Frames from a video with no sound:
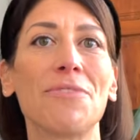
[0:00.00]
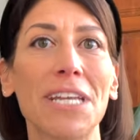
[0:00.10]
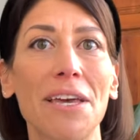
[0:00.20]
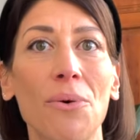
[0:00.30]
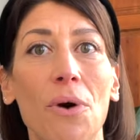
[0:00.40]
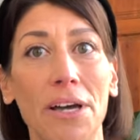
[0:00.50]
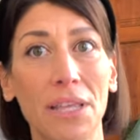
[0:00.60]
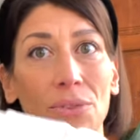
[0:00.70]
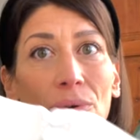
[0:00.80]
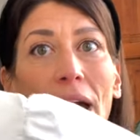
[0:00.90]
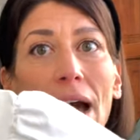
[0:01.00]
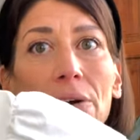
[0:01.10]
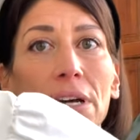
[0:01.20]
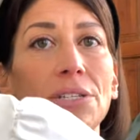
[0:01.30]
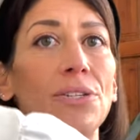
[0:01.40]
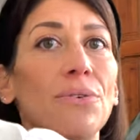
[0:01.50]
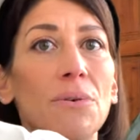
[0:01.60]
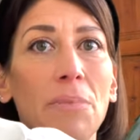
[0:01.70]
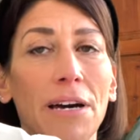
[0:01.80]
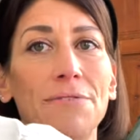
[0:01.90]
video walking through how I do the
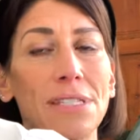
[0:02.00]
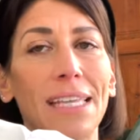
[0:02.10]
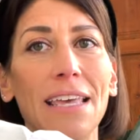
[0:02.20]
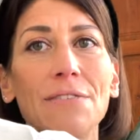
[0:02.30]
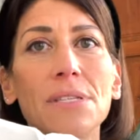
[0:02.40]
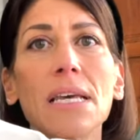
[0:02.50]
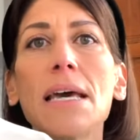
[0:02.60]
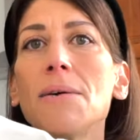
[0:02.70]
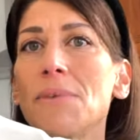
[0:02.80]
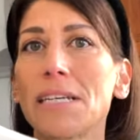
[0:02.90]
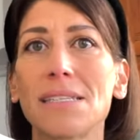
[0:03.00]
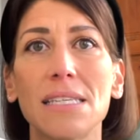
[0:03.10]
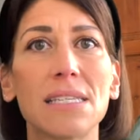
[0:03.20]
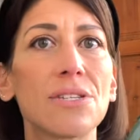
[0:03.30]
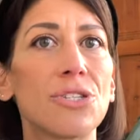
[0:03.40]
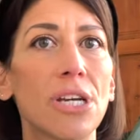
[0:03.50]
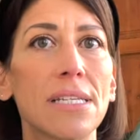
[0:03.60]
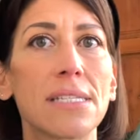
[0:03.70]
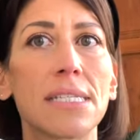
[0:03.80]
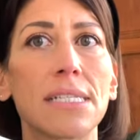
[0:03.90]
puff sleeves, because this is
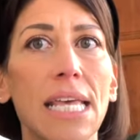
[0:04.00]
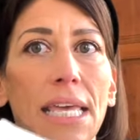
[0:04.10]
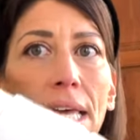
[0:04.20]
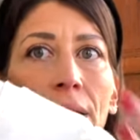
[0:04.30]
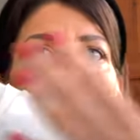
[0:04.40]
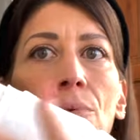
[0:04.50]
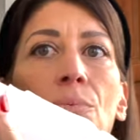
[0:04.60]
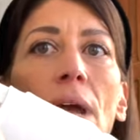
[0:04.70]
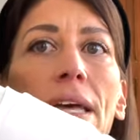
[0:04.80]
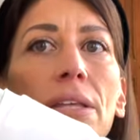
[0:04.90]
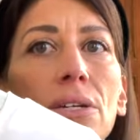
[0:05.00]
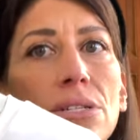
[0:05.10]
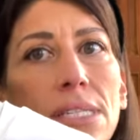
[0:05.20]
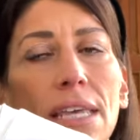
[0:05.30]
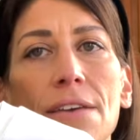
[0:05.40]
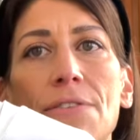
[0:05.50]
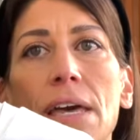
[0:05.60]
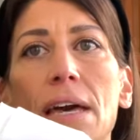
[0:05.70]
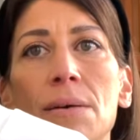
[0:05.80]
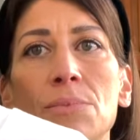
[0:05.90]
just taking the regular sleeve that
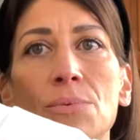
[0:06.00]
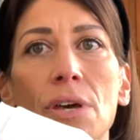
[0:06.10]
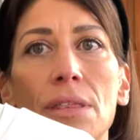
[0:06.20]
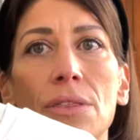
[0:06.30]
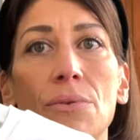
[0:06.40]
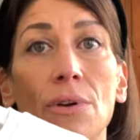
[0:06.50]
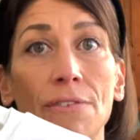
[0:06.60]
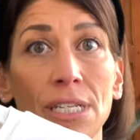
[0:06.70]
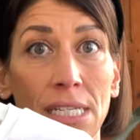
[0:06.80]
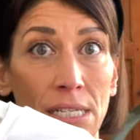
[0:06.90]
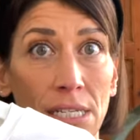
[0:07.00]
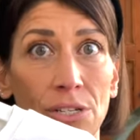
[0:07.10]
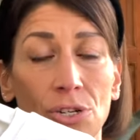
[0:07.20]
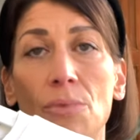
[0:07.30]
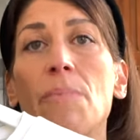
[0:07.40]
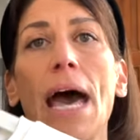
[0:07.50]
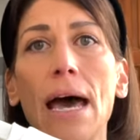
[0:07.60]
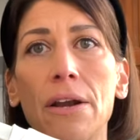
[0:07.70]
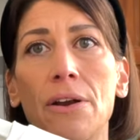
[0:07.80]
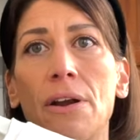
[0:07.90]
comes with the Rivington t-shirt
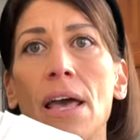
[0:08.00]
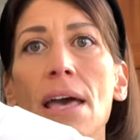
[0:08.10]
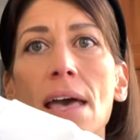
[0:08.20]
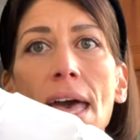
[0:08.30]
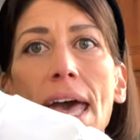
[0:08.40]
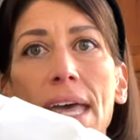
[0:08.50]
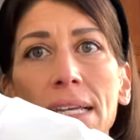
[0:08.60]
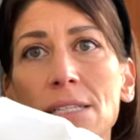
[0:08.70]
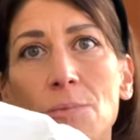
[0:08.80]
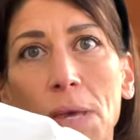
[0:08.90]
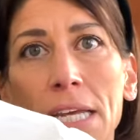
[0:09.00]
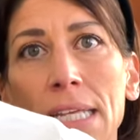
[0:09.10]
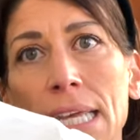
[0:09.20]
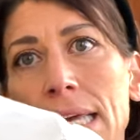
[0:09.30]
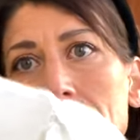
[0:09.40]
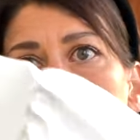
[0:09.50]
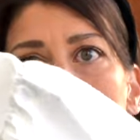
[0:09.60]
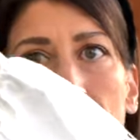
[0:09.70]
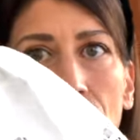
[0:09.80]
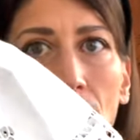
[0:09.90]
pattern and expanding it
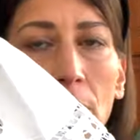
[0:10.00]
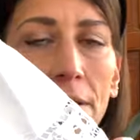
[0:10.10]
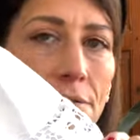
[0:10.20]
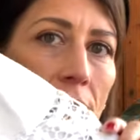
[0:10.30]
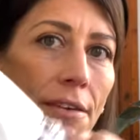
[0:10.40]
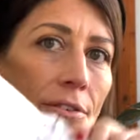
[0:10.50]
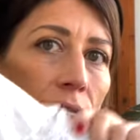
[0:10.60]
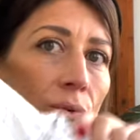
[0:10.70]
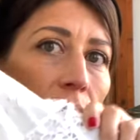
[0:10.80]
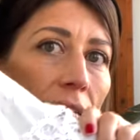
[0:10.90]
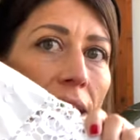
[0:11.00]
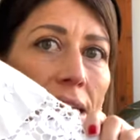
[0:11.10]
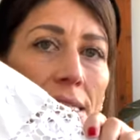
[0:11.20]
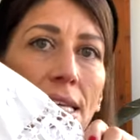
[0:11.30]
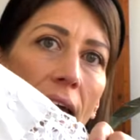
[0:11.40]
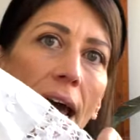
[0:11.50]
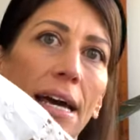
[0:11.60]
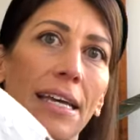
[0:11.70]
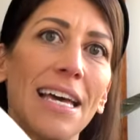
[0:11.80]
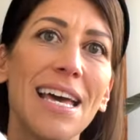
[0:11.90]
into a puff sleeve. It's a really easy
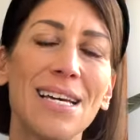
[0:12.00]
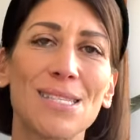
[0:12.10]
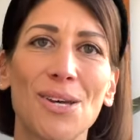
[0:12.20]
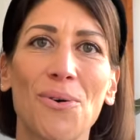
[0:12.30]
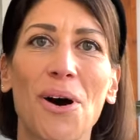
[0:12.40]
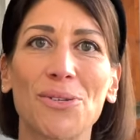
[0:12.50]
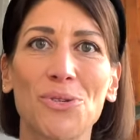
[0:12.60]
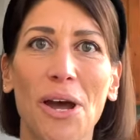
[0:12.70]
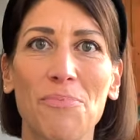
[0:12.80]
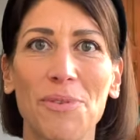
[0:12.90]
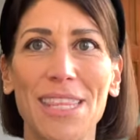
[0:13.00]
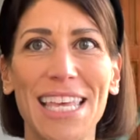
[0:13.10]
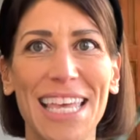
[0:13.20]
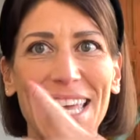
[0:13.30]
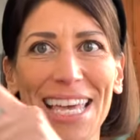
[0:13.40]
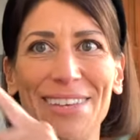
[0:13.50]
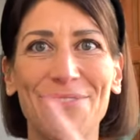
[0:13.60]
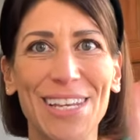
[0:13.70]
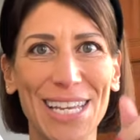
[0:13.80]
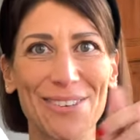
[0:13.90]
hack. So I'll drop the
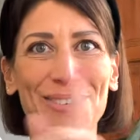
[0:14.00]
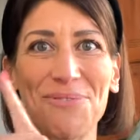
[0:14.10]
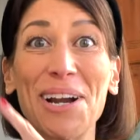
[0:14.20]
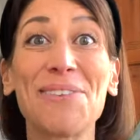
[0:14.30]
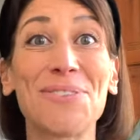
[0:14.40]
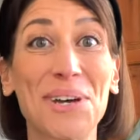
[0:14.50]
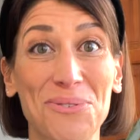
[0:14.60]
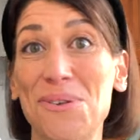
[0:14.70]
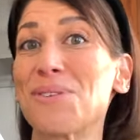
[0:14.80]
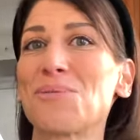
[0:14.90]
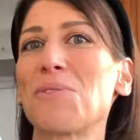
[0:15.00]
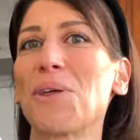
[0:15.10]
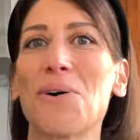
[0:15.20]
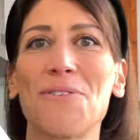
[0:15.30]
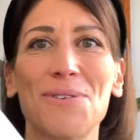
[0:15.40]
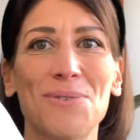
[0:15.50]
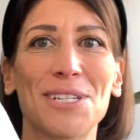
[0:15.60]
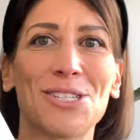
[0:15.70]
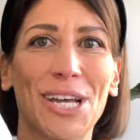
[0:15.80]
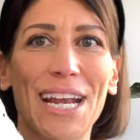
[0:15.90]
video in one of the corners below if you want
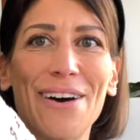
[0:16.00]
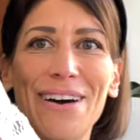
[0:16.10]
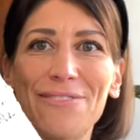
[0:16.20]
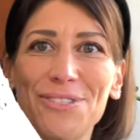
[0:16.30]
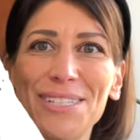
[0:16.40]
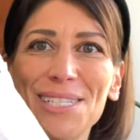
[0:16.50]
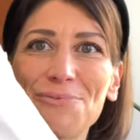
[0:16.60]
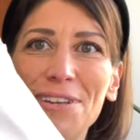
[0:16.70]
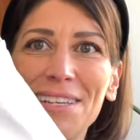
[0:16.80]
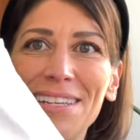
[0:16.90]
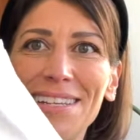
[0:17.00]
to check it out after this one.